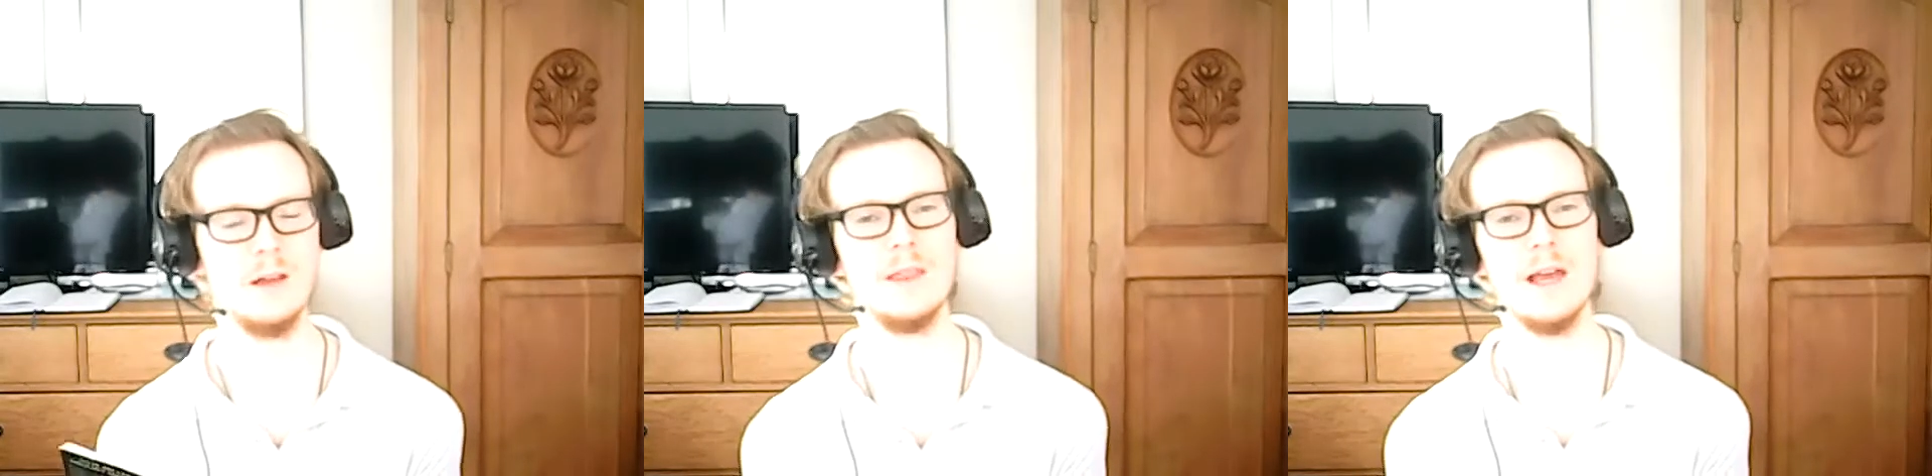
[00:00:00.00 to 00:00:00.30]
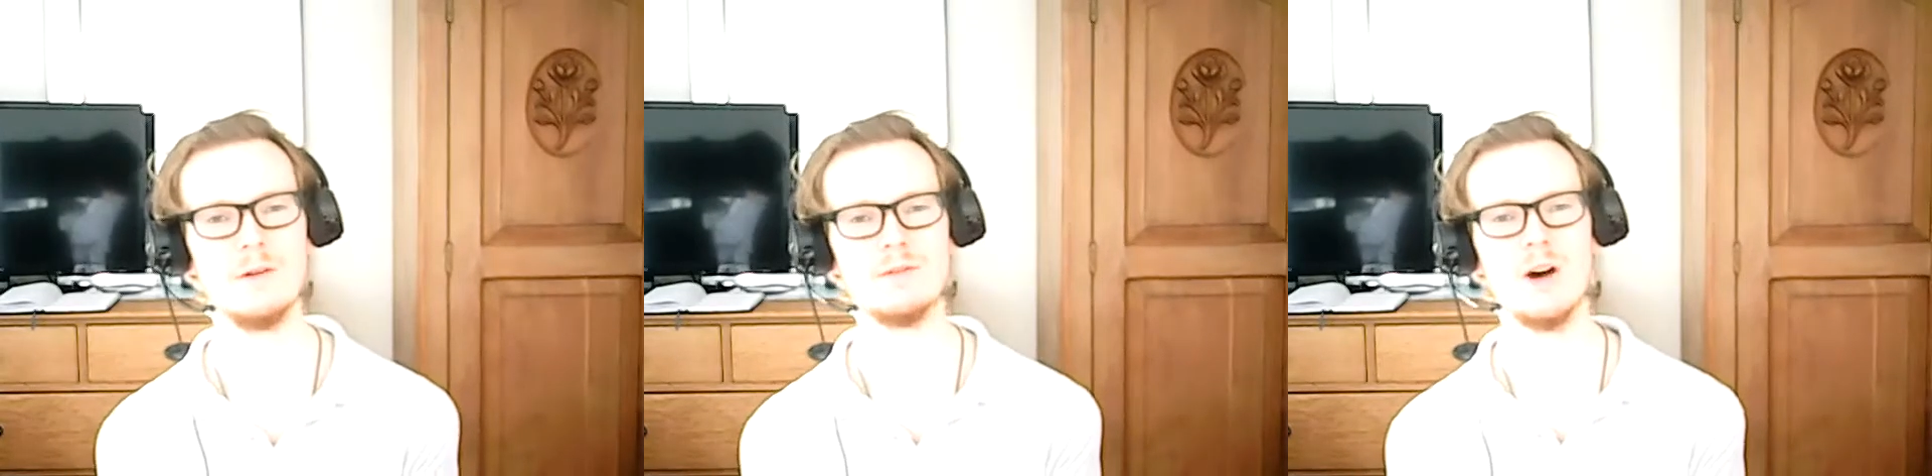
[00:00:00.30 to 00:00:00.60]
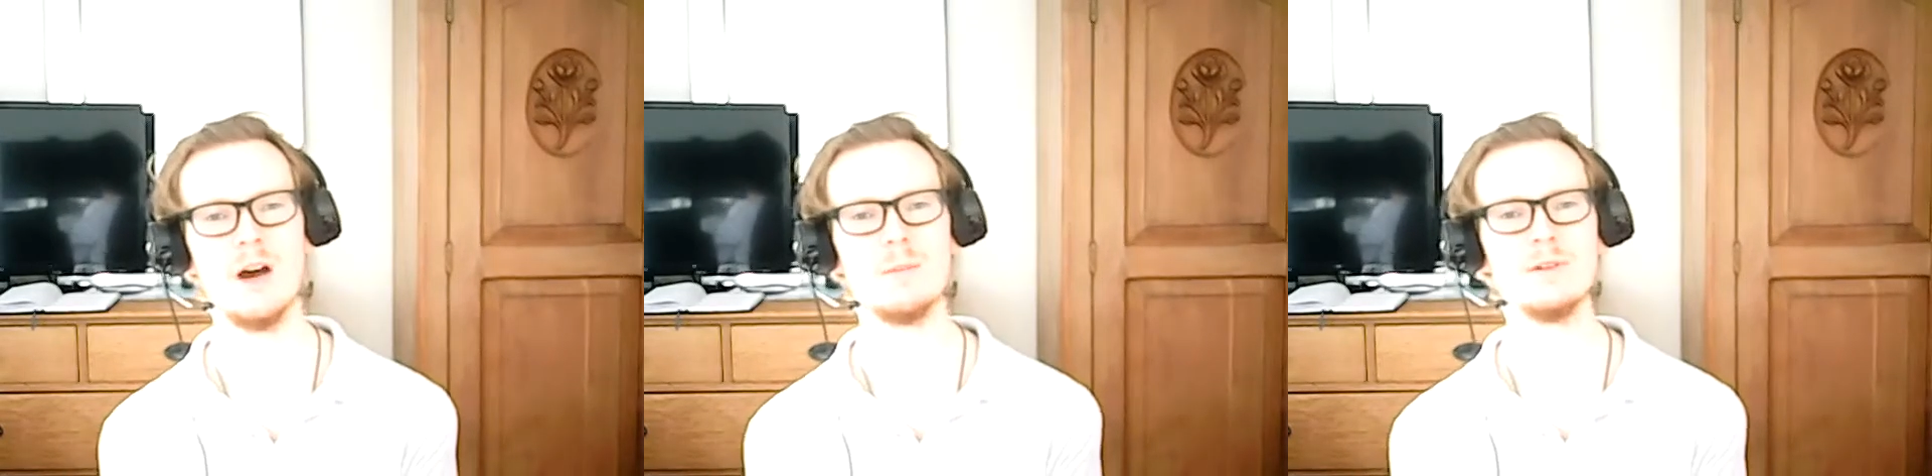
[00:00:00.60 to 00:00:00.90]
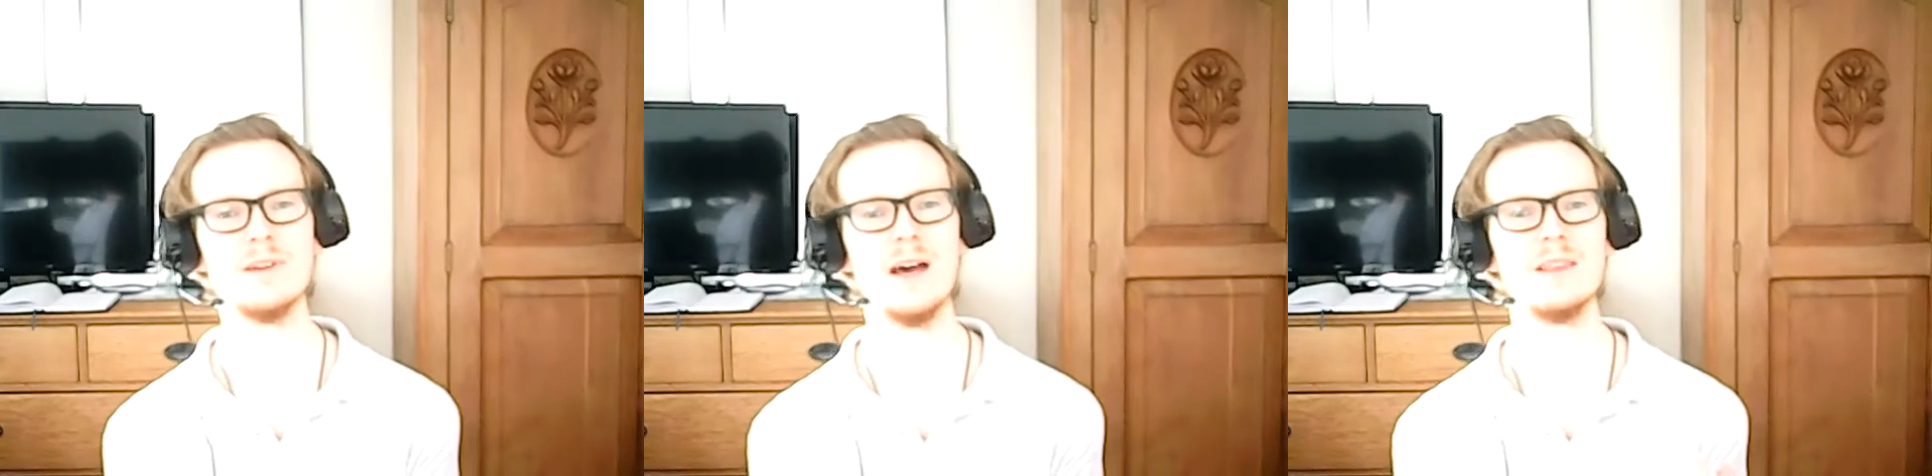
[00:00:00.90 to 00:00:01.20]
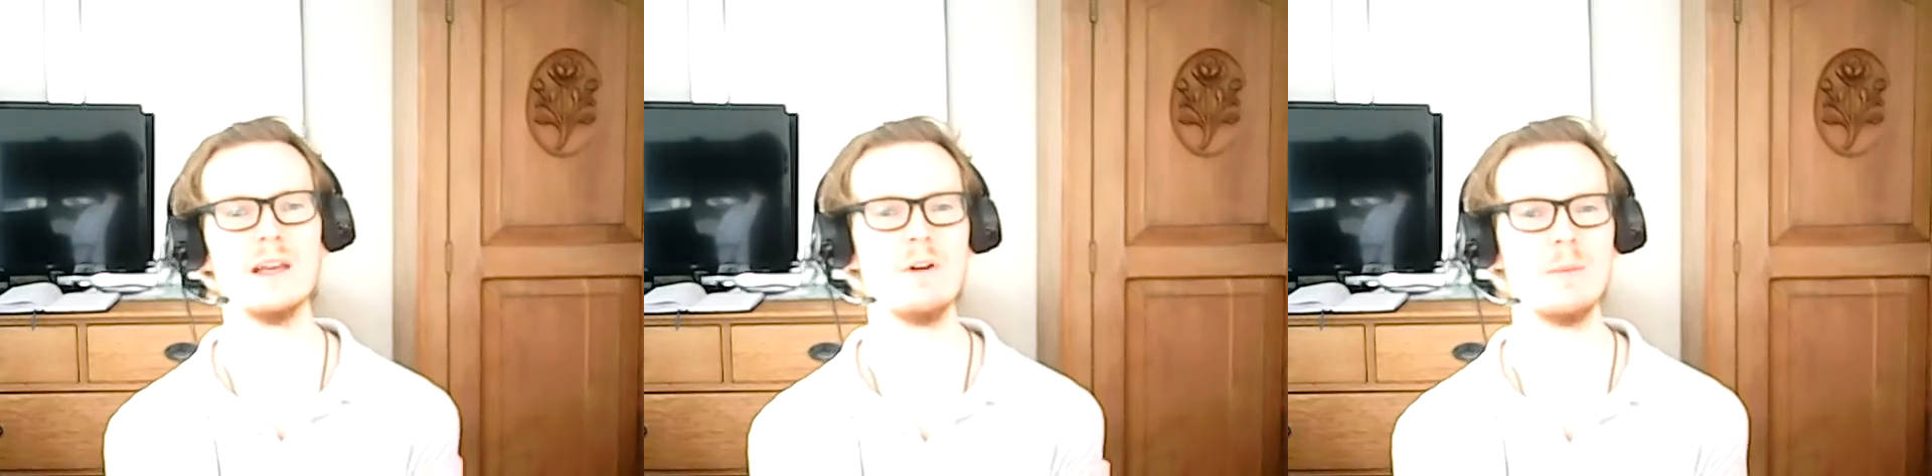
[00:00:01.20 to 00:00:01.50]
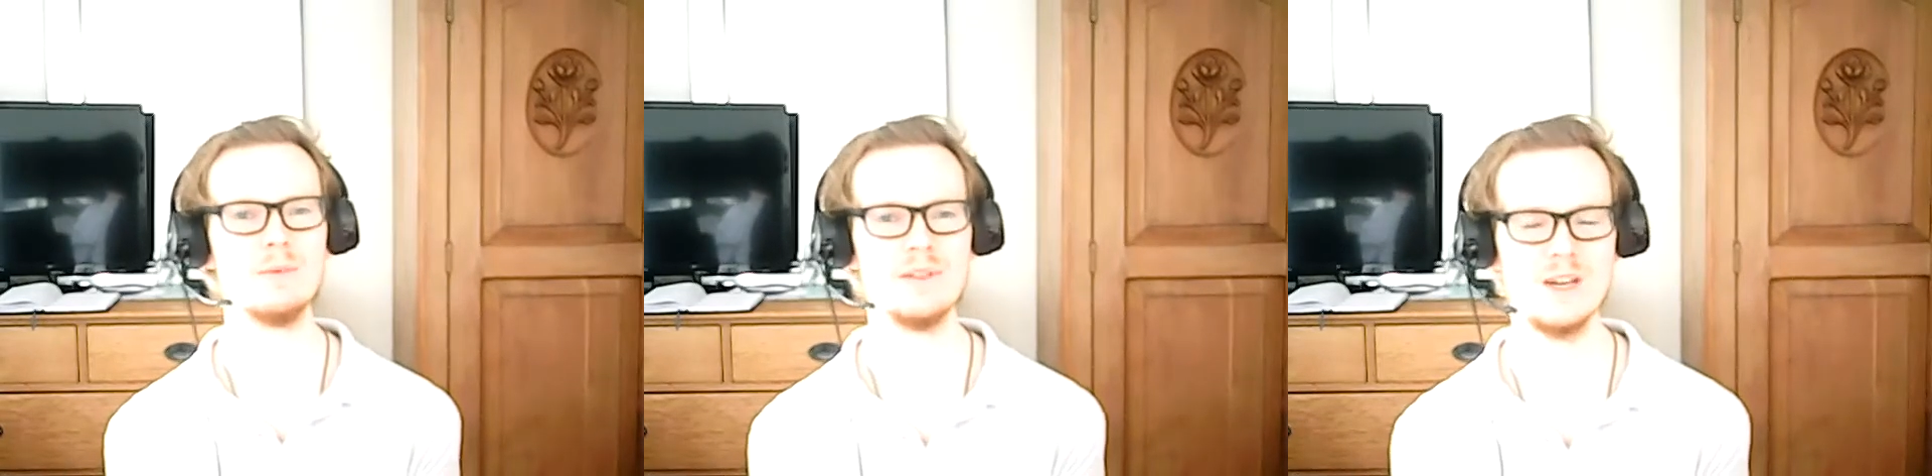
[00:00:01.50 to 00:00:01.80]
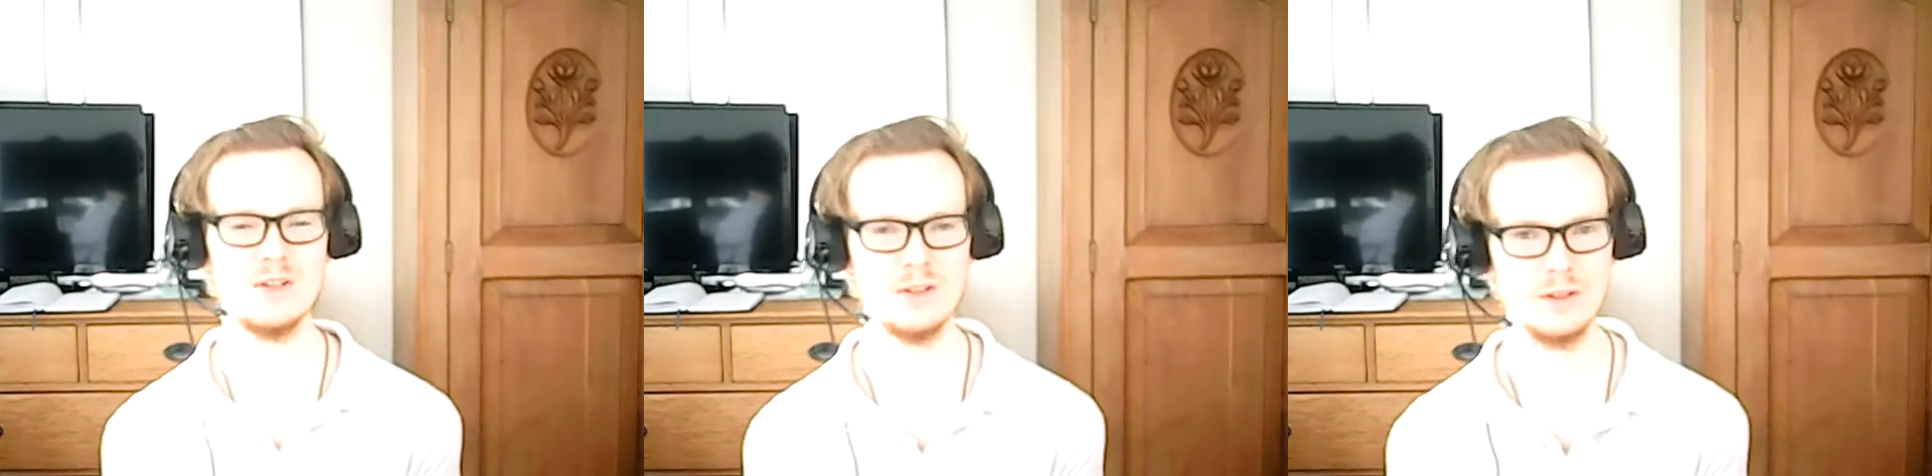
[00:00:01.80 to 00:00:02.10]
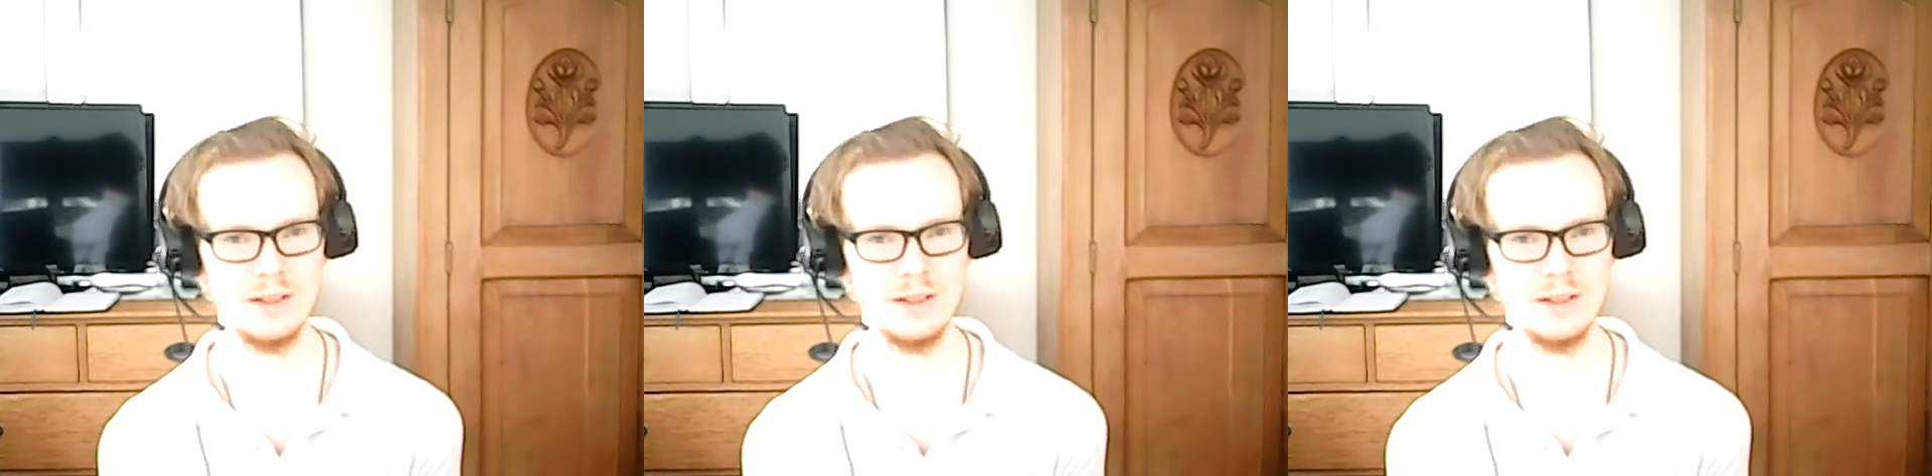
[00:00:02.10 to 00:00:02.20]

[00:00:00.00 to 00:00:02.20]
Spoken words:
their retirement and their reputation